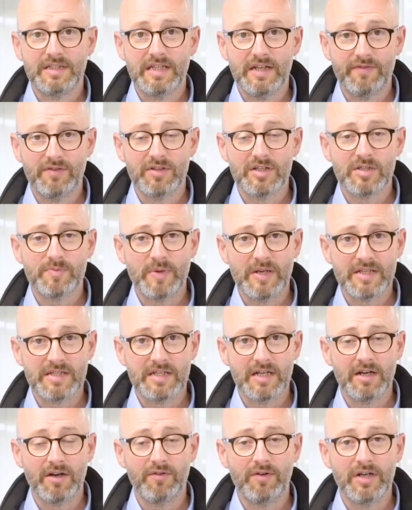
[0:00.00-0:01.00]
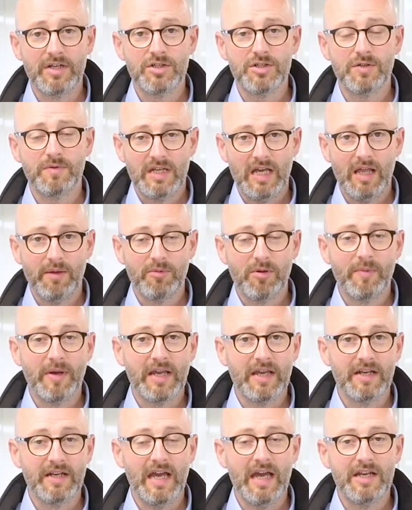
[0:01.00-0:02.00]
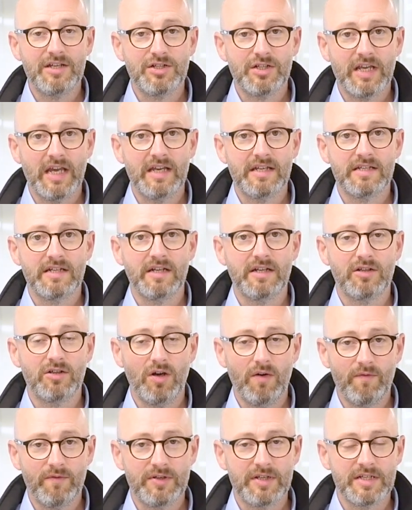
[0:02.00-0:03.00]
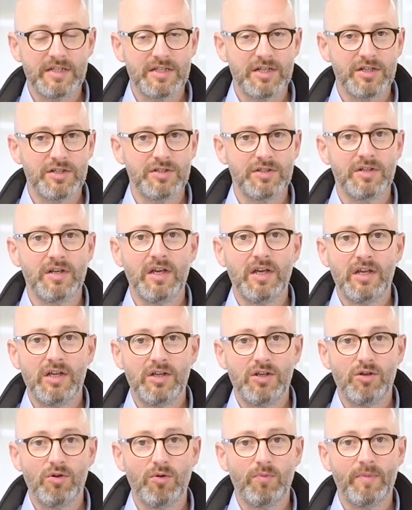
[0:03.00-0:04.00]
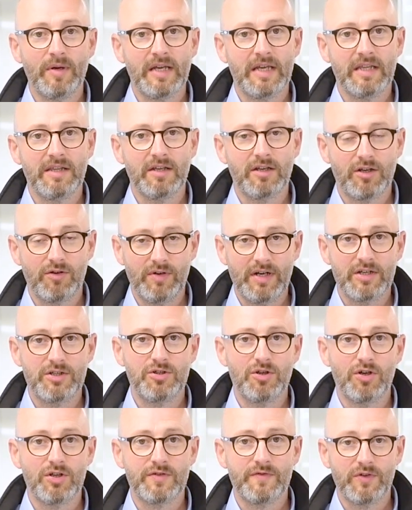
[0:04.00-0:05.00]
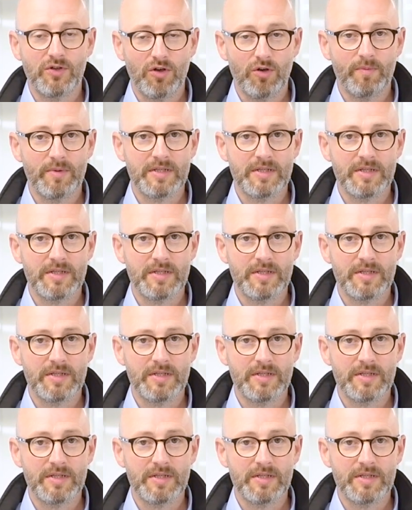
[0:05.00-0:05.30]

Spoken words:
different dispensers in our range to help you make an educated and confident decision you're making the correct choice for your